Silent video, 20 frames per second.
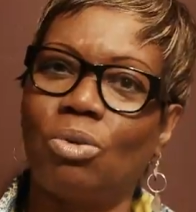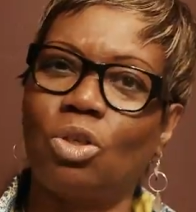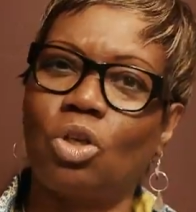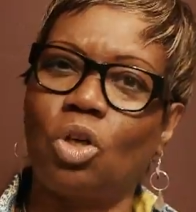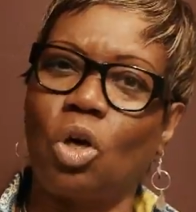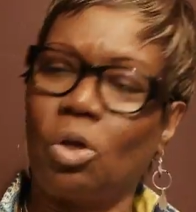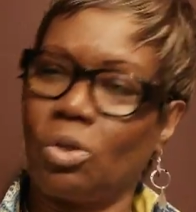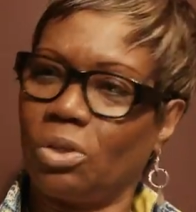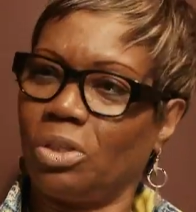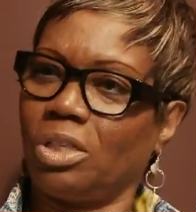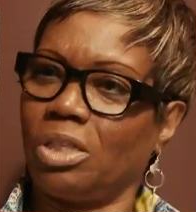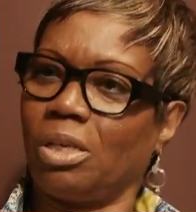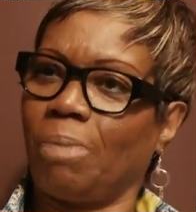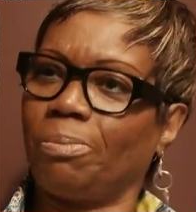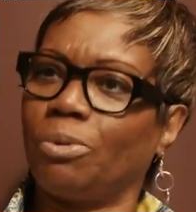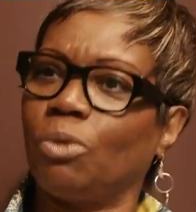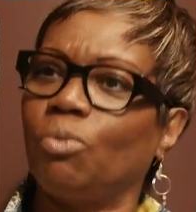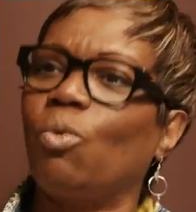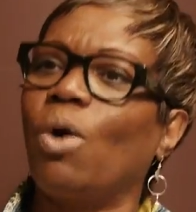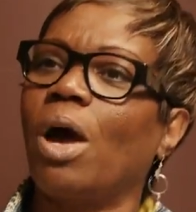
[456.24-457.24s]

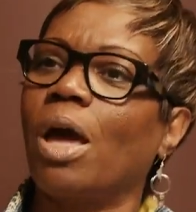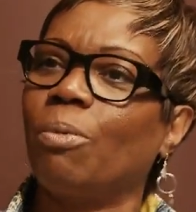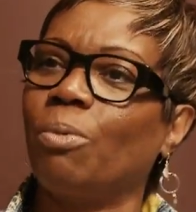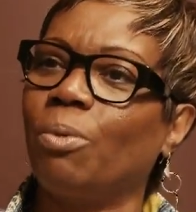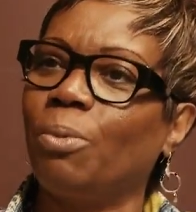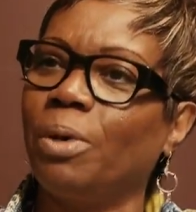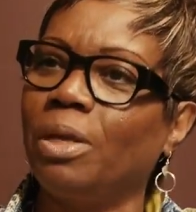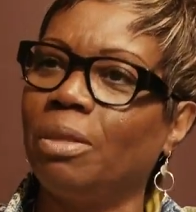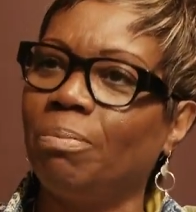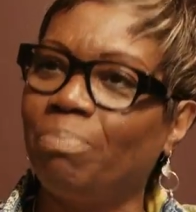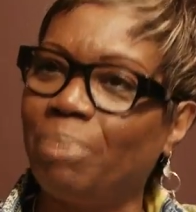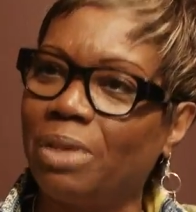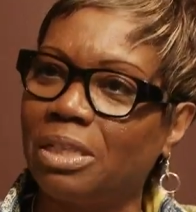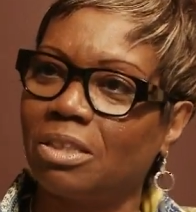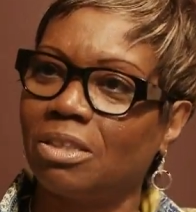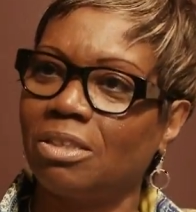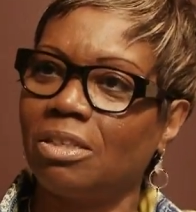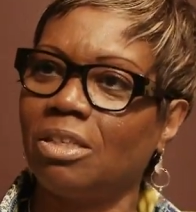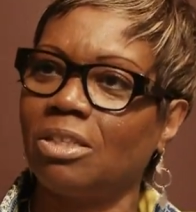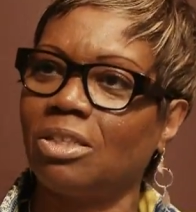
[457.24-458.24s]
concept of why we're in
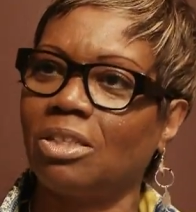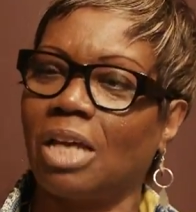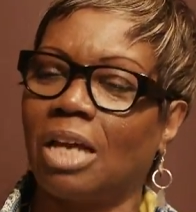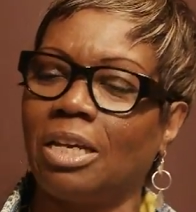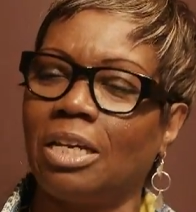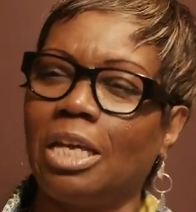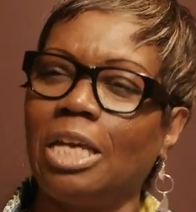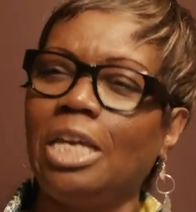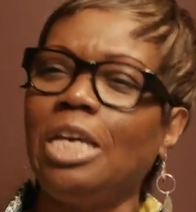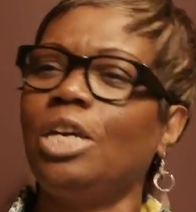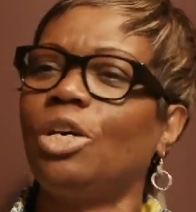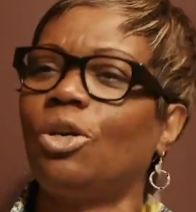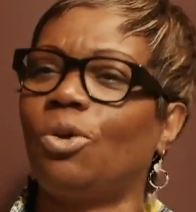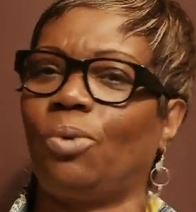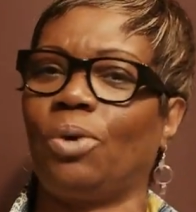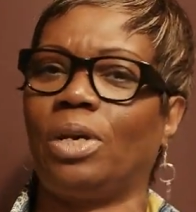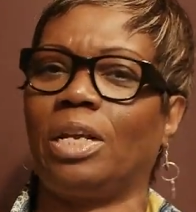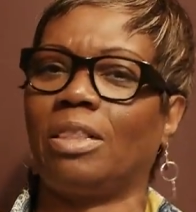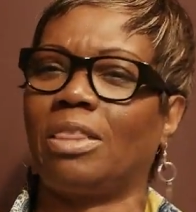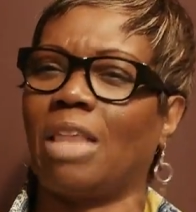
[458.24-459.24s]
business, and
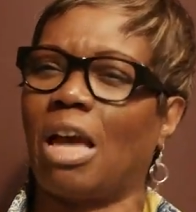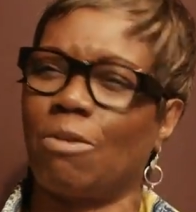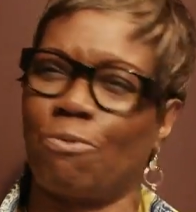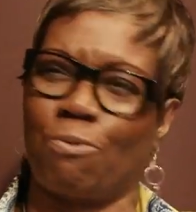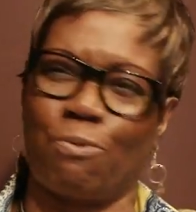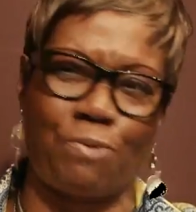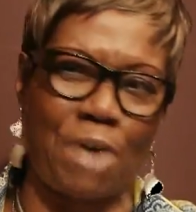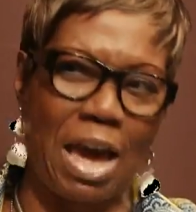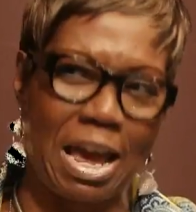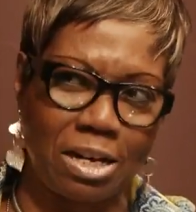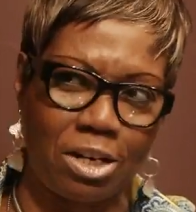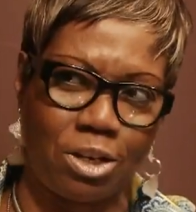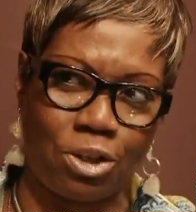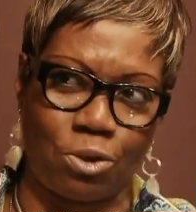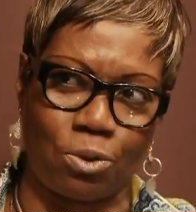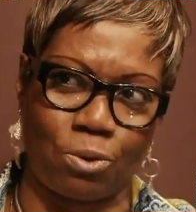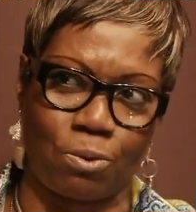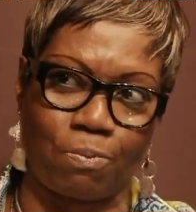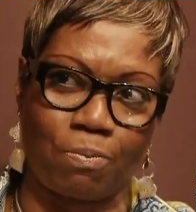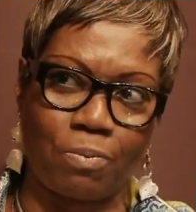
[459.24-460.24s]
equally that
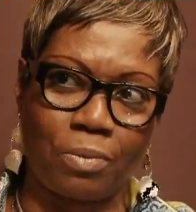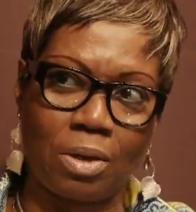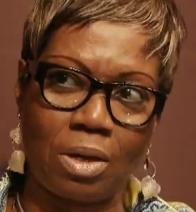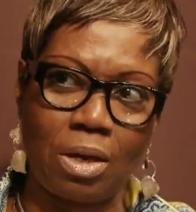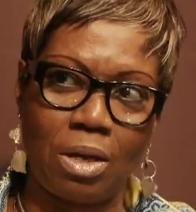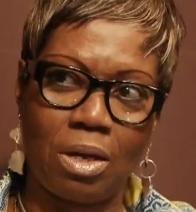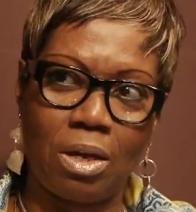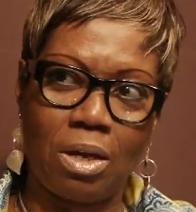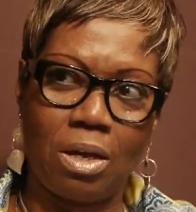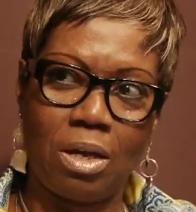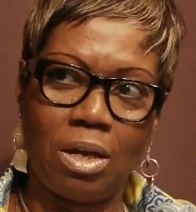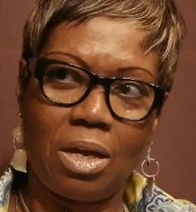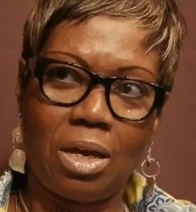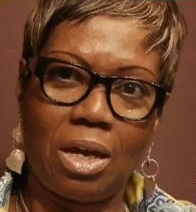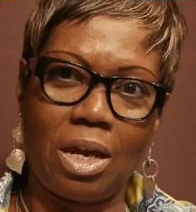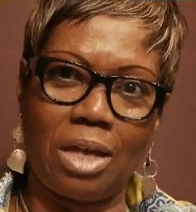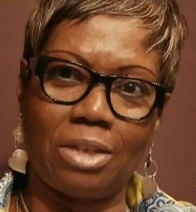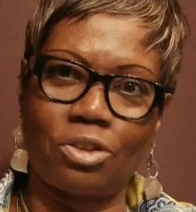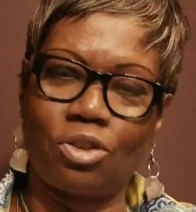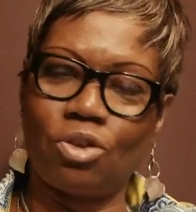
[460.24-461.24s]
value,
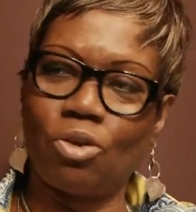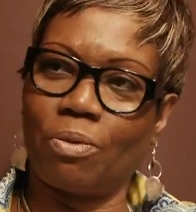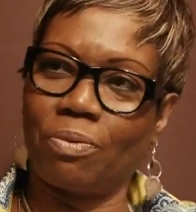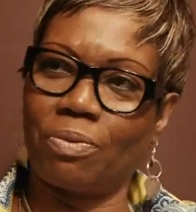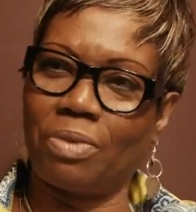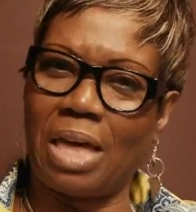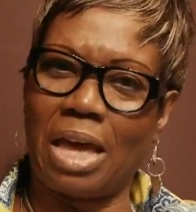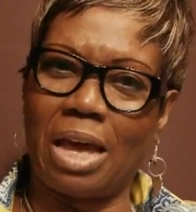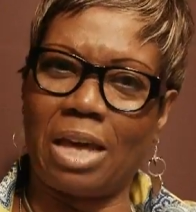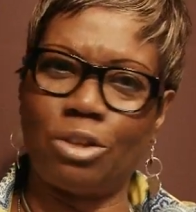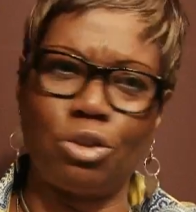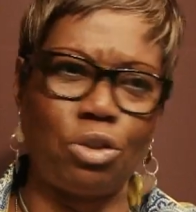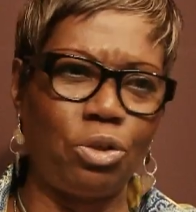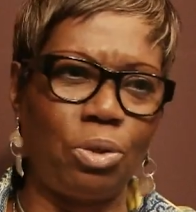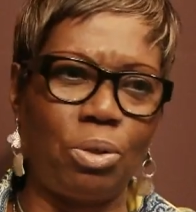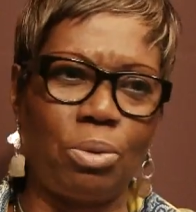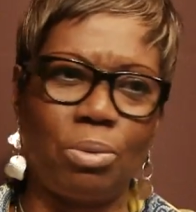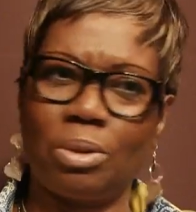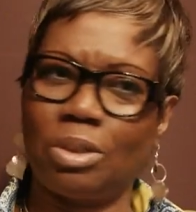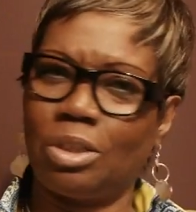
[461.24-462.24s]
it's not there. You
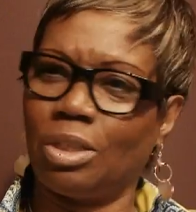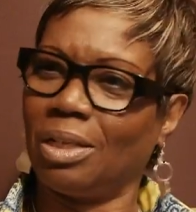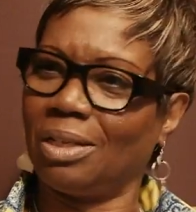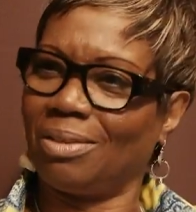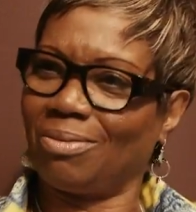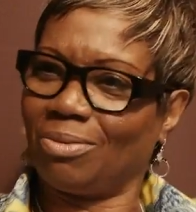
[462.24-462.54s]
know, the